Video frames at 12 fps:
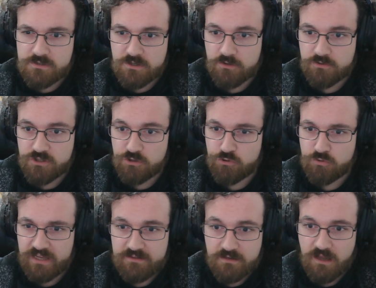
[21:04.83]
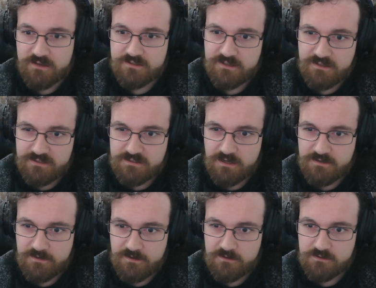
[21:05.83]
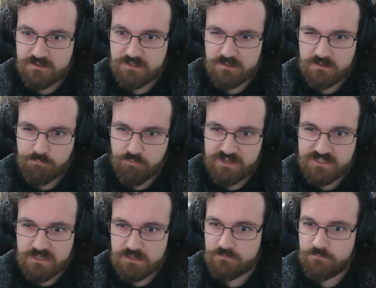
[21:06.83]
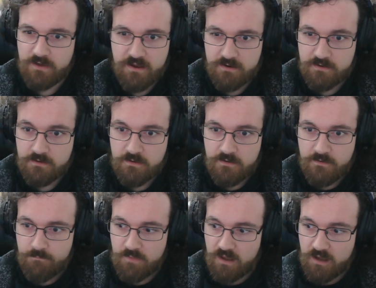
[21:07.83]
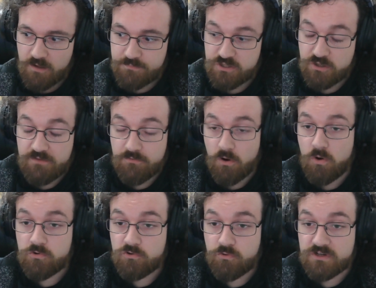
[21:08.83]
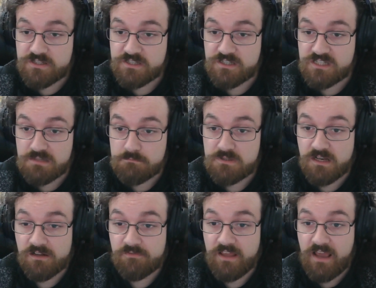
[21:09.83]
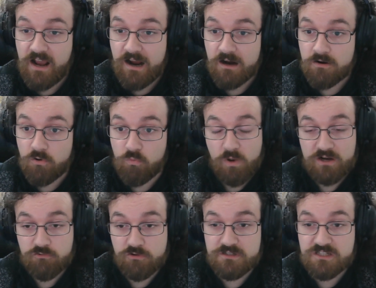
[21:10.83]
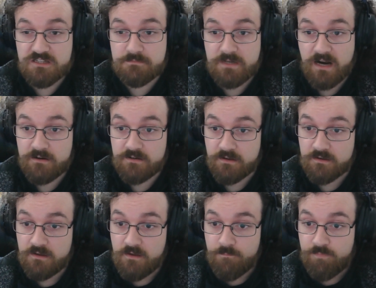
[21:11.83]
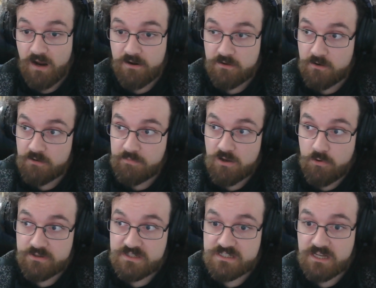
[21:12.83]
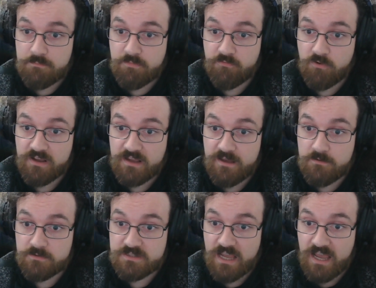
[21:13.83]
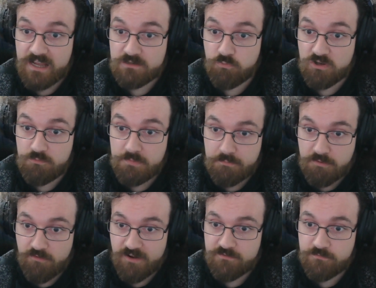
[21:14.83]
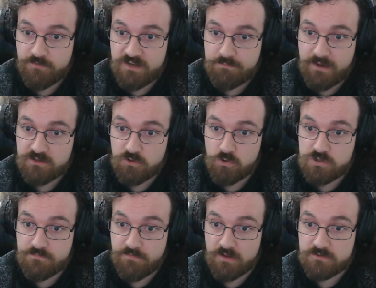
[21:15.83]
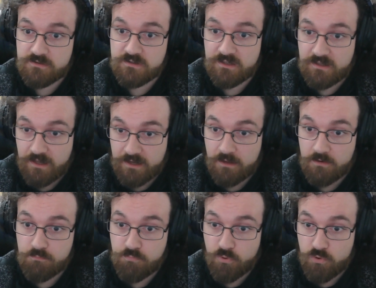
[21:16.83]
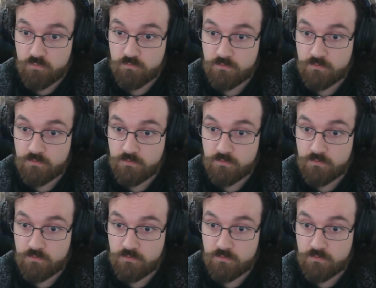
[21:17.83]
Do you like the content that's on there? Do you think the pricing's fair? Do you have your own criticisms? And if they are, what criticisms are they? Are you going to be going to set up a free account? And will you be providing feedback to OceanVeil so that they can improve?